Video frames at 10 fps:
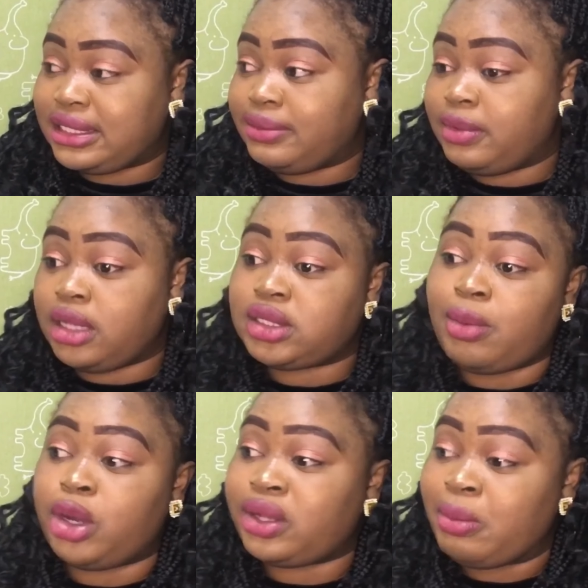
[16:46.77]
some
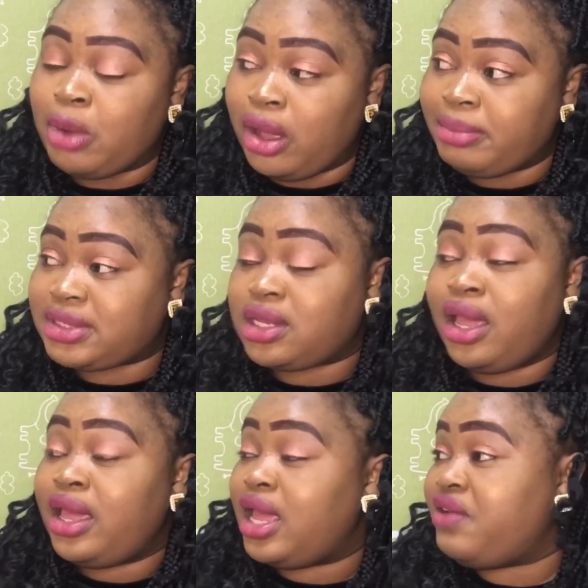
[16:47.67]
other moms,
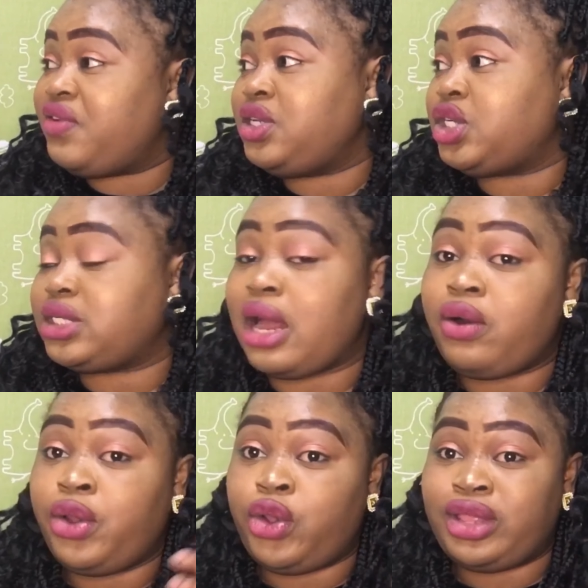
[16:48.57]
even just around
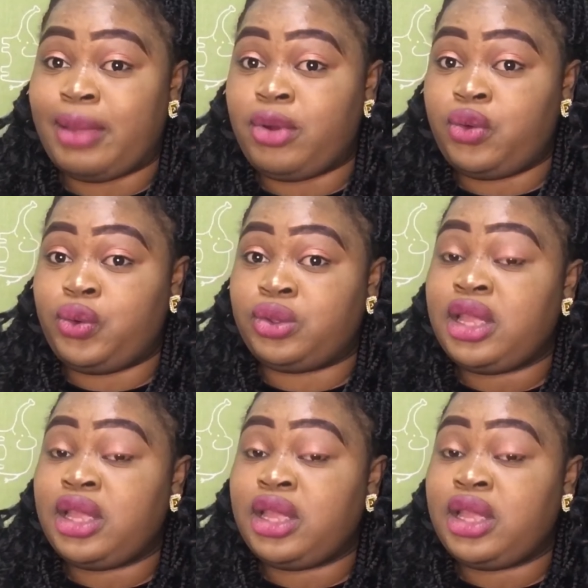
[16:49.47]
your neighborhood.